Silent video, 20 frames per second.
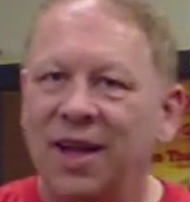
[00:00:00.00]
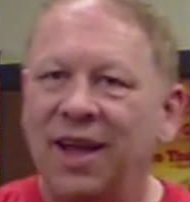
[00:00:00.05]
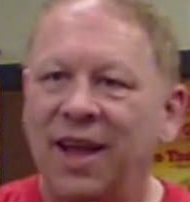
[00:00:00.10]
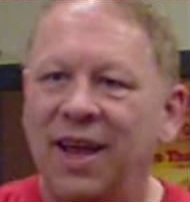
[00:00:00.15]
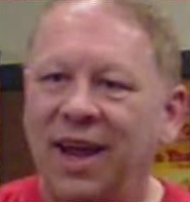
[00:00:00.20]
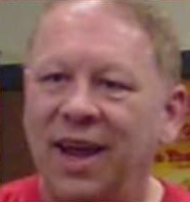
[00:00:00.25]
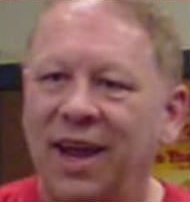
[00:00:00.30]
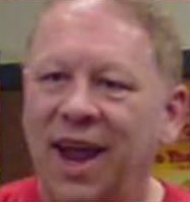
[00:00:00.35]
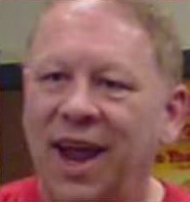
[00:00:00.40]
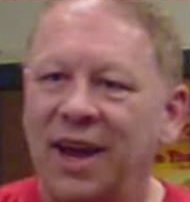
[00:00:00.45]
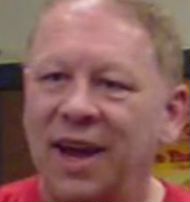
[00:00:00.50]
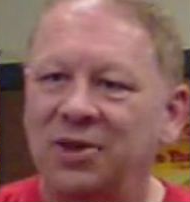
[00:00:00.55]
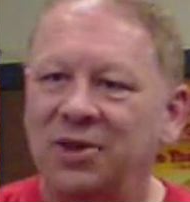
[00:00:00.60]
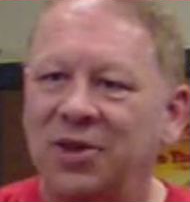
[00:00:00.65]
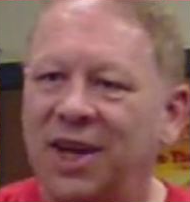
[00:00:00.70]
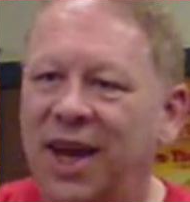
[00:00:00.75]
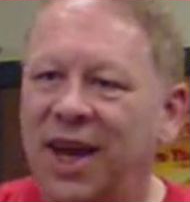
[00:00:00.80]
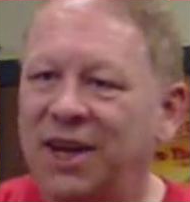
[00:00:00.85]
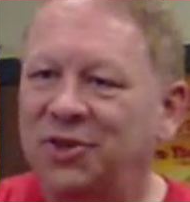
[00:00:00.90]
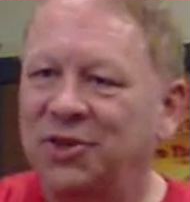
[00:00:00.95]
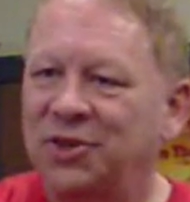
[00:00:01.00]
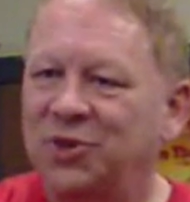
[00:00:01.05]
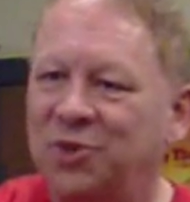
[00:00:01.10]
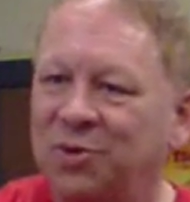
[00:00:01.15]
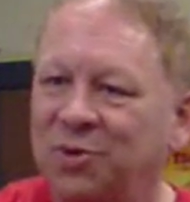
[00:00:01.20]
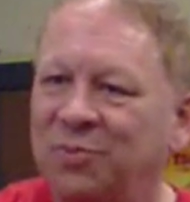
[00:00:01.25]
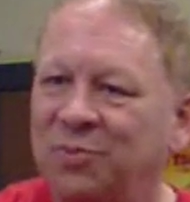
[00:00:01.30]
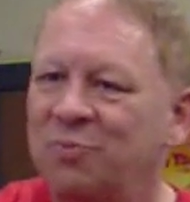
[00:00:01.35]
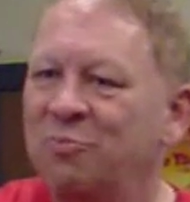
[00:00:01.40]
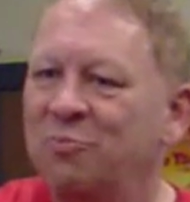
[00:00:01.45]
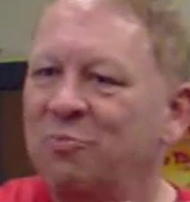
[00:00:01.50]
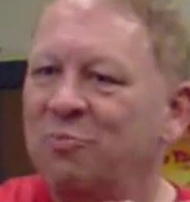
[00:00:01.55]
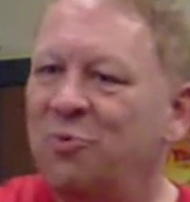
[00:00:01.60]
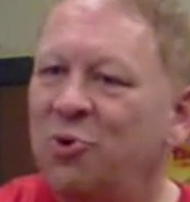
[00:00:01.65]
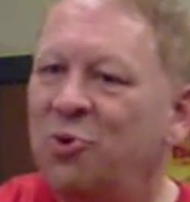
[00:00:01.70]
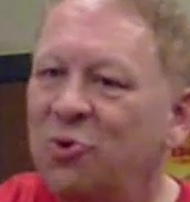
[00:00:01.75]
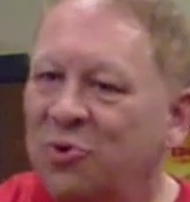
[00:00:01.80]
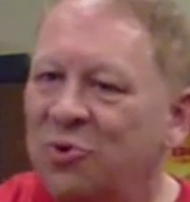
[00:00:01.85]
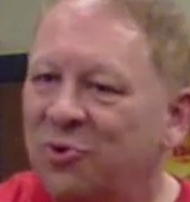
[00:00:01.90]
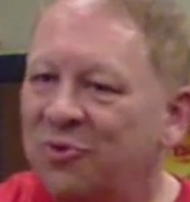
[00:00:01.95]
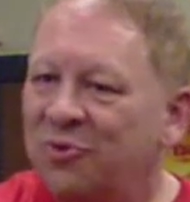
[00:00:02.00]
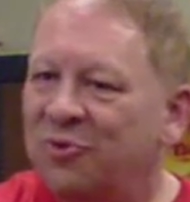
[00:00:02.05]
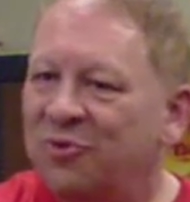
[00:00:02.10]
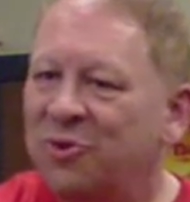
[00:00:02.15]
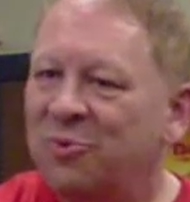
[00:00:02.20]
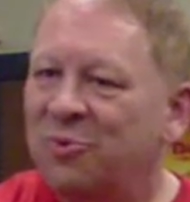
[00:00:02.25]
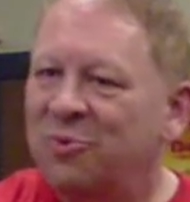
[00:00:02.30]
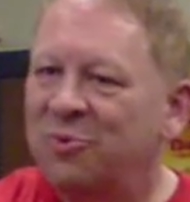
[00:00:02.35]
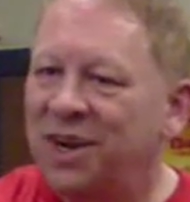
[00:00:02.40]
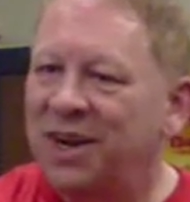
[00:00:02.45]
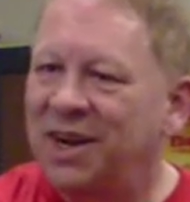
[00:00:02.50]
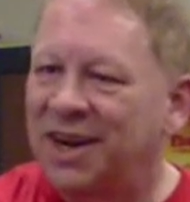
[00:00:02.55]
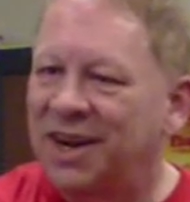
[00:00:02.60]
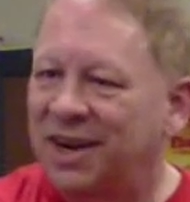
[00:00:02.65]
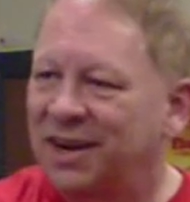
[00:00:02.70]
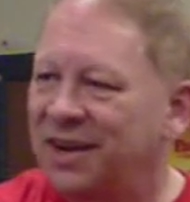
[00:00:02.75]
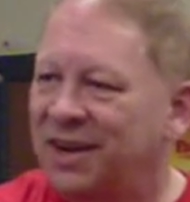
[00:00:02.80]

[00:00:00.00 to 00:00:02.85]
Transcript: it actually has to move to read it.